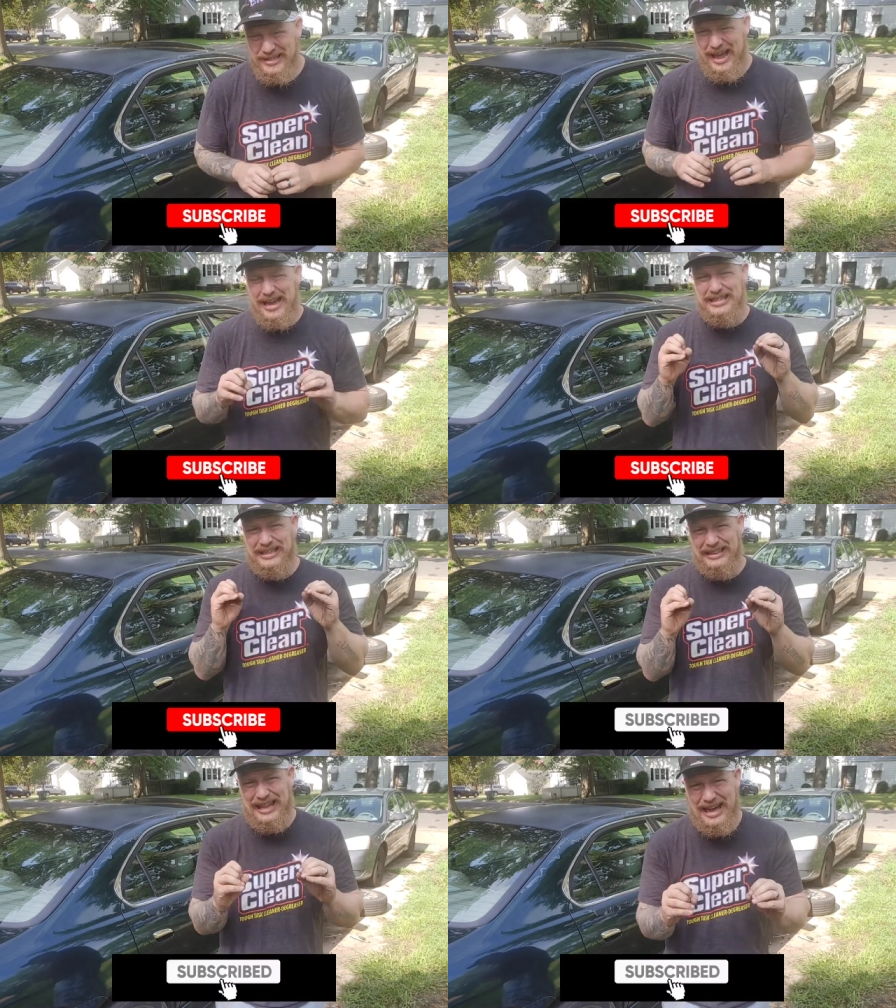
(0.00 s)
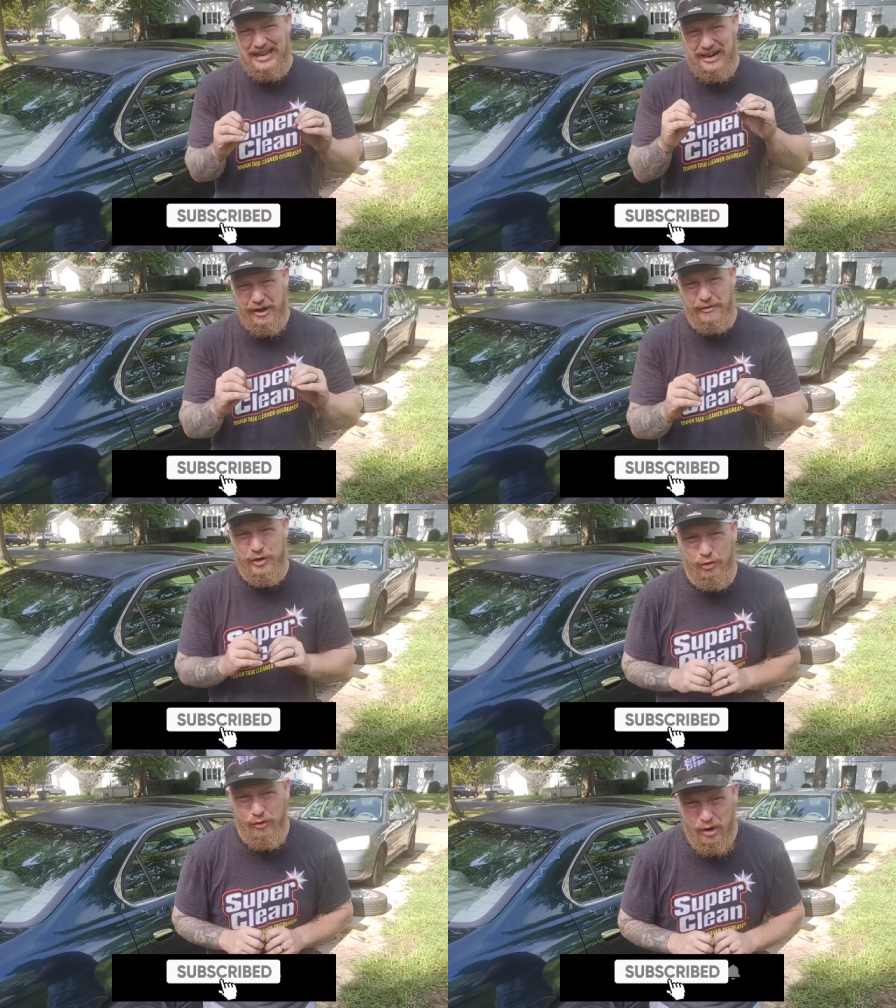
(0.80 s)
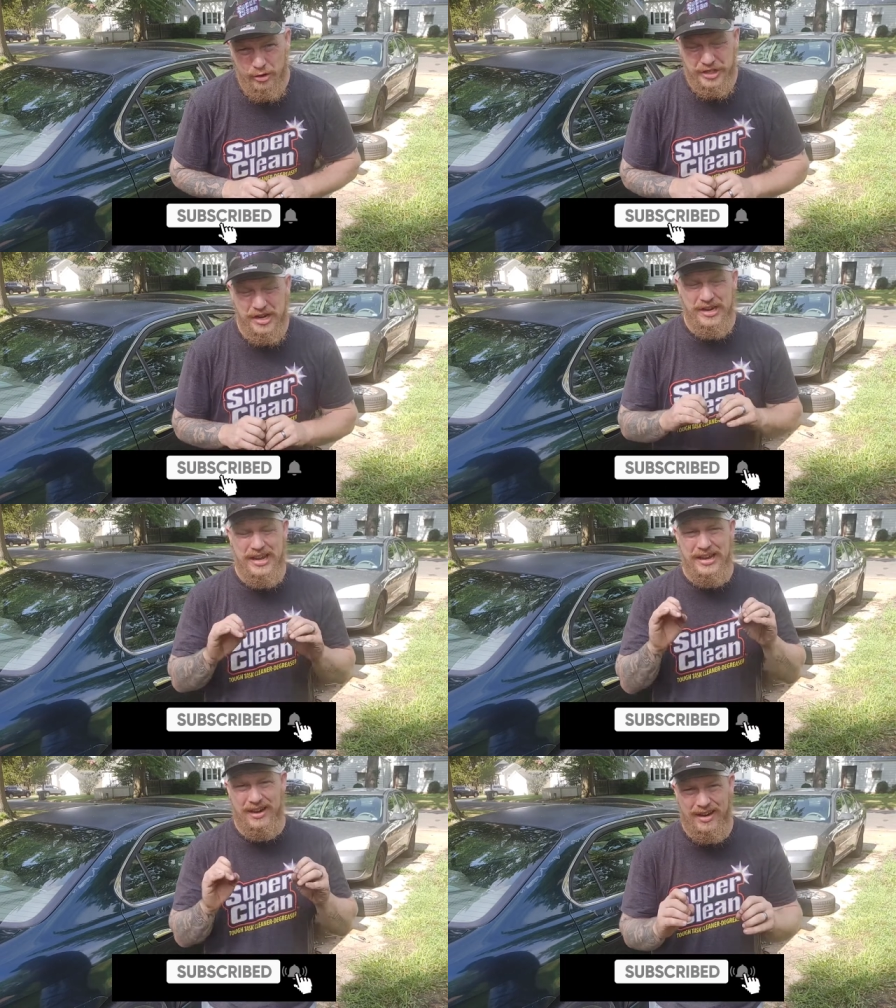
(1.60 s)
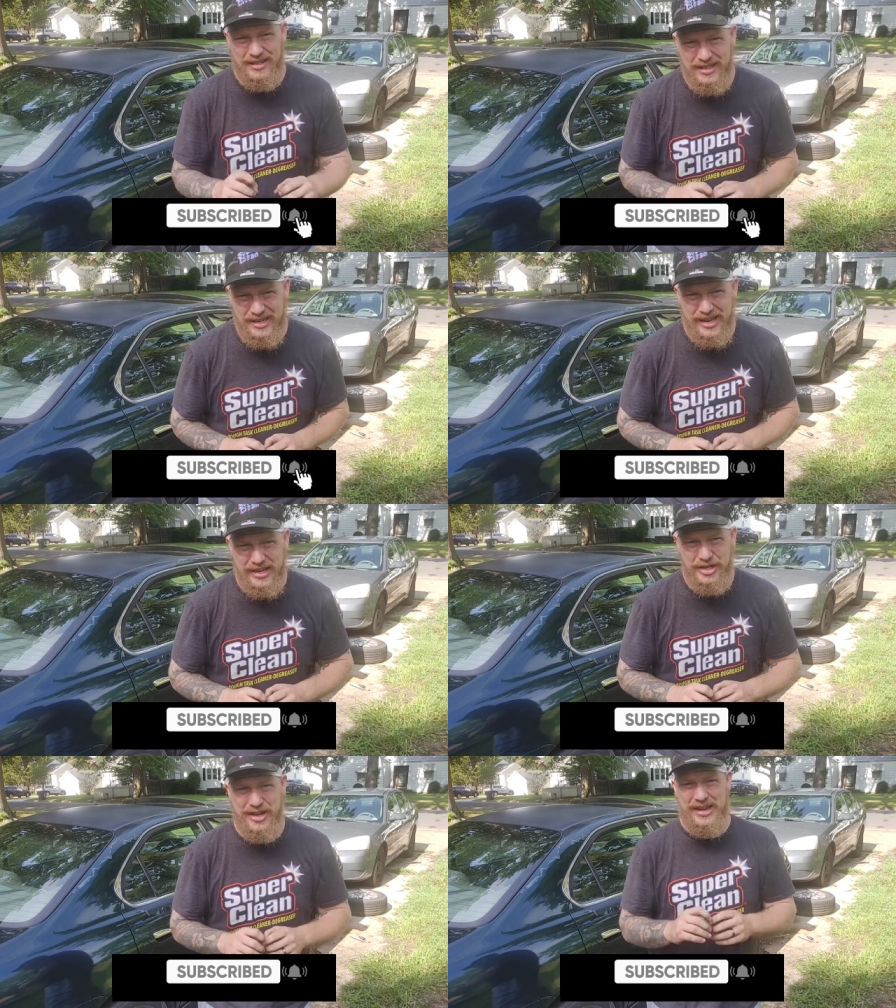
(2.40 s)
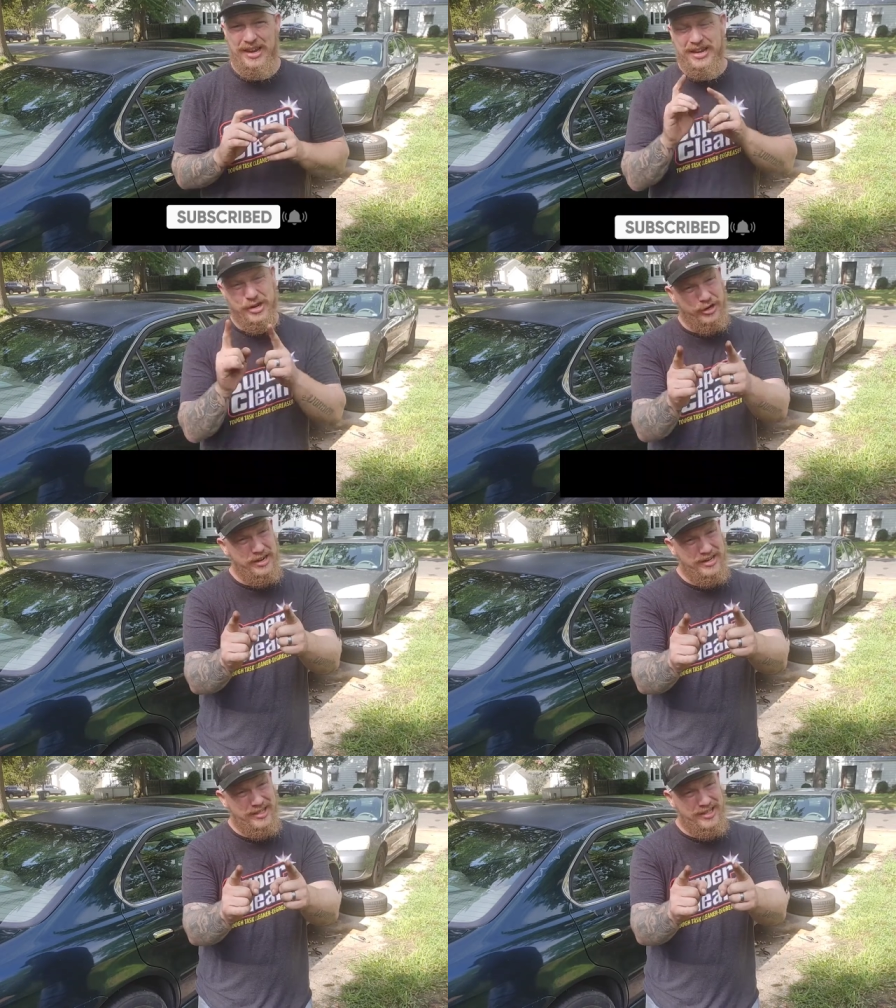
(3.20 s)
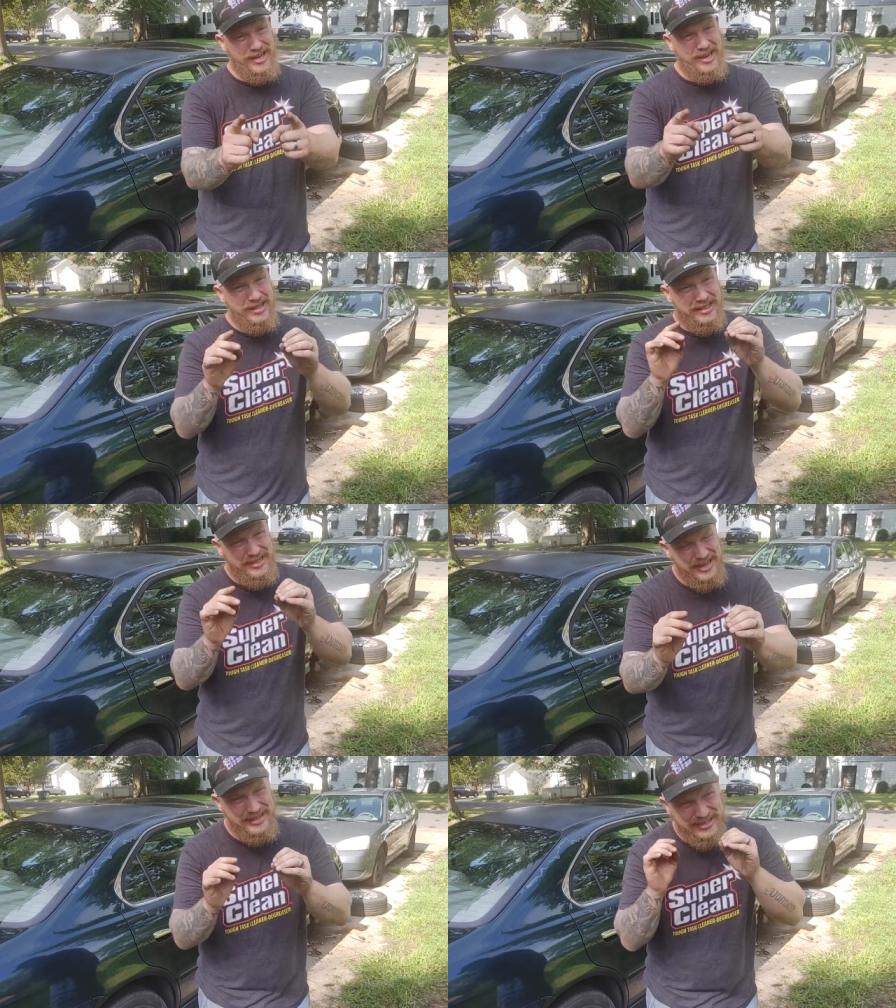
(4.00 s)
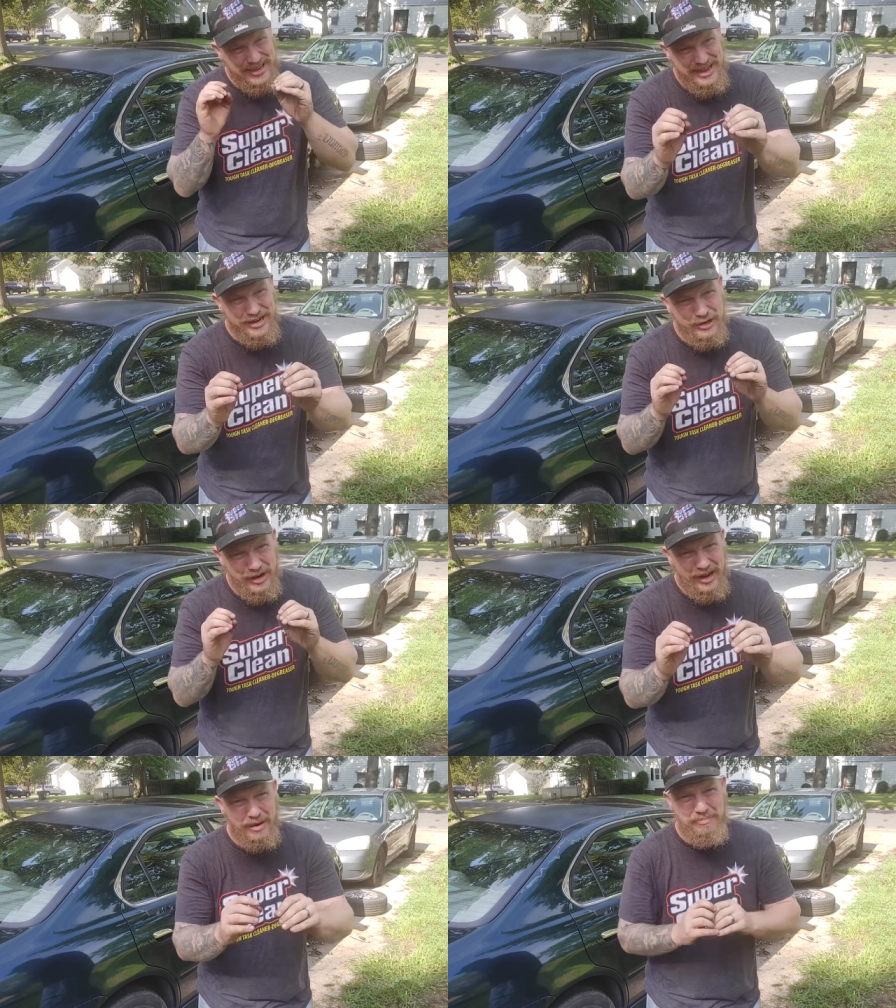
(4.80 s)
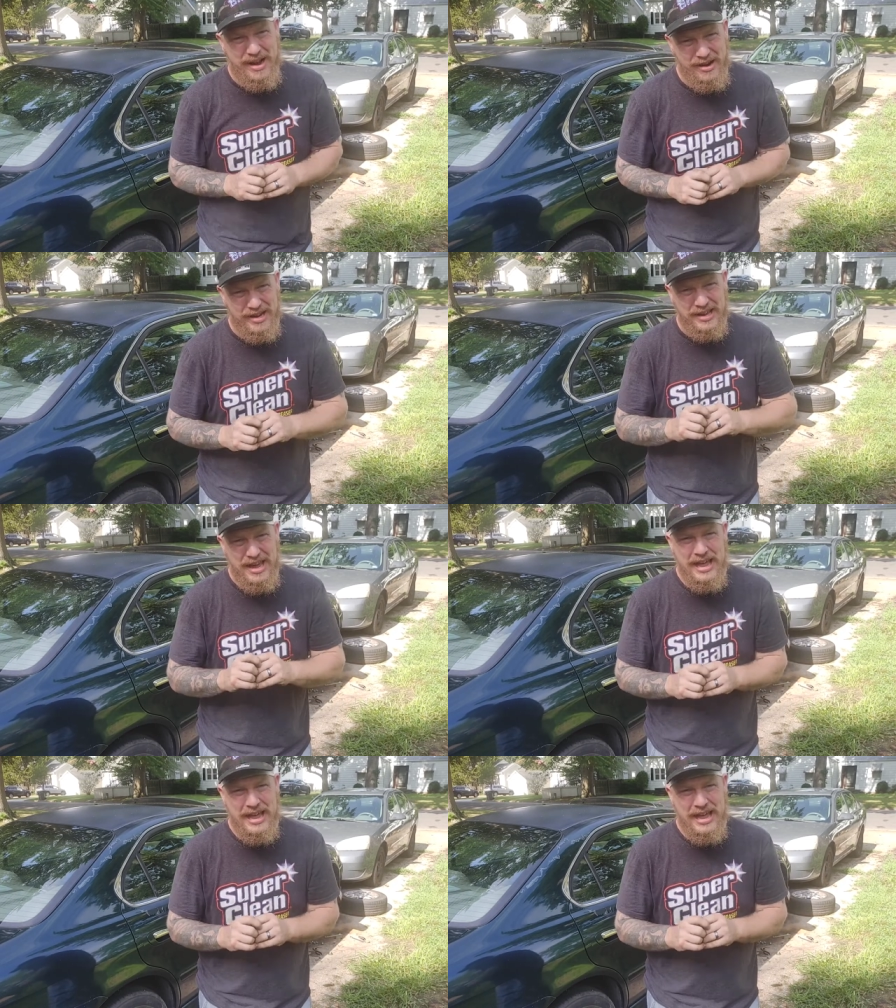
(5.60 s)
That is a lot of corrosion and oxidation, and you're gonna see this inner hub bearing